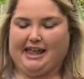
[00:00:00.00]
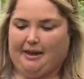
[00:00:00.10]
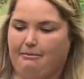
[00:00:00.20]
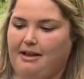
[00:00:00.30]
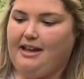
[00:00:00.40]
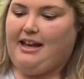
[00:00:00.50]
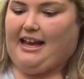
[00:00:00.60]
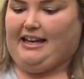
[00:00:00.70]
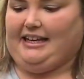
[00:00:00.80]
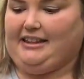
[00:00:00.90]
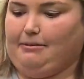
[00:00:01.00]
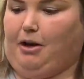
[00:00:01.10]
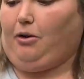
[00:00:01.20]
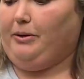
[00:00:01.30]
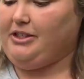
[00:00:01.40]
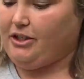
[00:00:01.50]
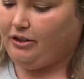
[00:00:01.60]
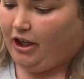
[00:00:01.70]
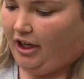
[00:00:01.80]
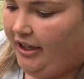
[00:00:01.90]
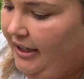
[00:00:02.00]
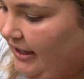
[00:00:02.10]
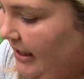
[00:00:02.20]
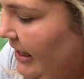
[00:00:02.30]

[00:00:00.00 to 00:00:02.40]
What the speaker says: them and eat them all winter long.